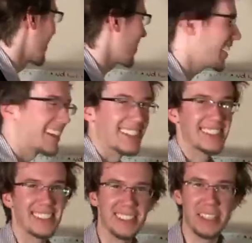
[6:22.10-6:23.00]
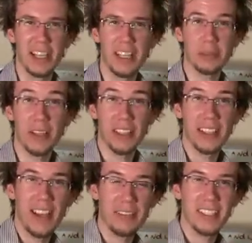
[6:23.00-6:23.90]
Okay, so you guys probably
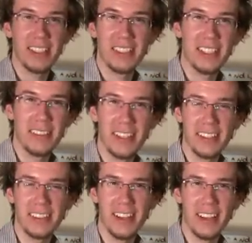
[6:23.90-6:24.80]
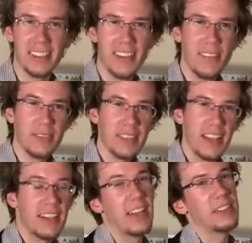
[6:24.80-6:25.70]
have that ingrained in your head.
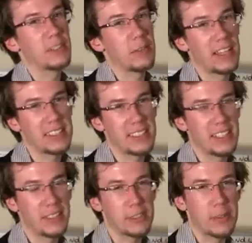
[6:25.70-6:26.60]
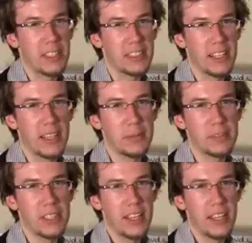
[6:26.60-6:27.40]
Now, do you know why I said that so many times?